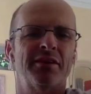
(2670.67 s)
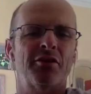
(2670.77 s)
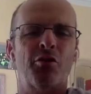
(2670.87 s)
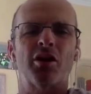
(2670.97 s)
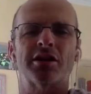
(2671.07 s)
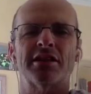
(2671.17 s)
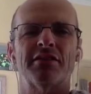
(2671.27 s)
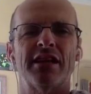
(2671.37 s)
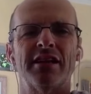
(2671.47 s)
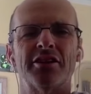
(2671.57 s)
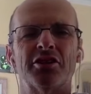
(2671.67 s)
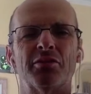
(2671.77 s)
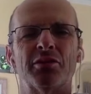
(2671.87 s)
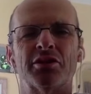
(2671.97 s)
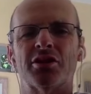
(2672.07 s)
The quality of the
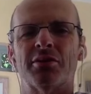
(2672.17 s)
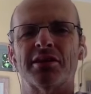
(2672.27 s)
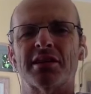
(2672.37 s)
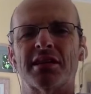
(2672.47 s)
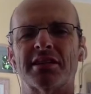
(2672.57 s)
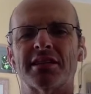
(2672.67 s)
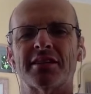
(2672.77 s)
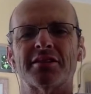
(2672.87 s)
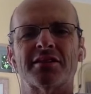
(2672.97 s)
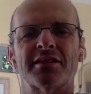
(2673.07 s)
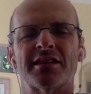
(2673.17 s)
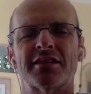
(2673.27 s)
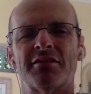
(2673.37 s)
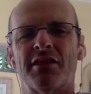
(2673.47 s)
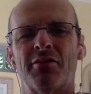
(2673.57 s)
leadership will determine the
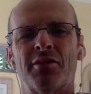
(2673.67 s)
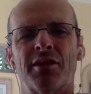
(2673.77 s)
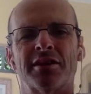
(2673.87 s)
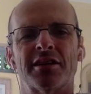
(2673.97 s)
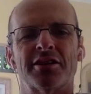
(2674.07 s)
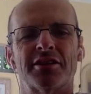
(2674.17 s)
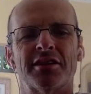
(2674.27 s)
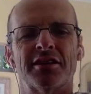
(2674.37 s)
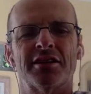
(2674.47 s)
success of that organization.